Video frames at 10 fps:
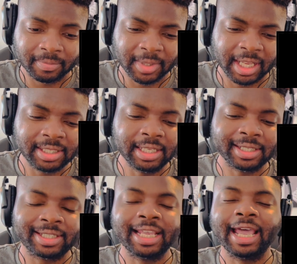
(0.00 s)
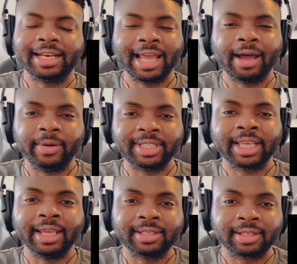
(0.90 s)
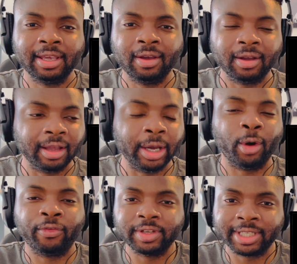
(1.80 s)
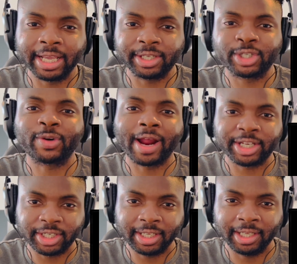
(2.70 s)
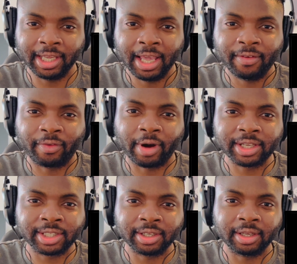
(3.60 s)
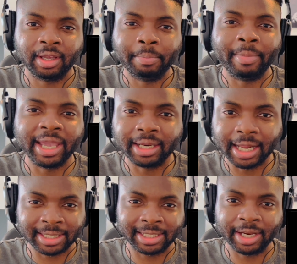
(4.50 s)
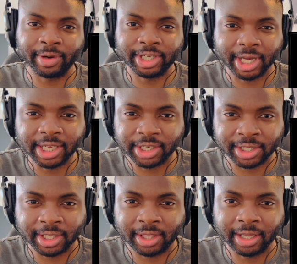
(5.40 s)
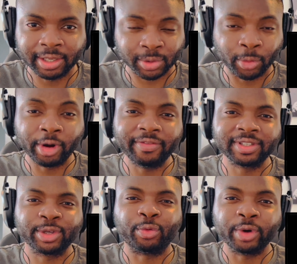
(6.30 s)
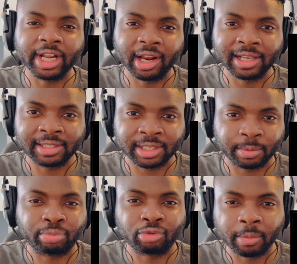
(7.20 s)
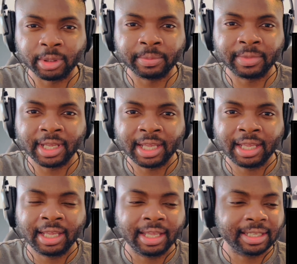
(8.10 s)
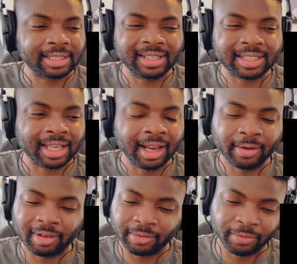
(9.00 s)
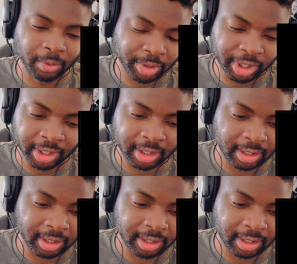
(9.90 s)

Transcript: Isn't it sad how it often takes tragedy for us to make necessary changes to things, or even to realize there's a problem? It's kind of unfortunate.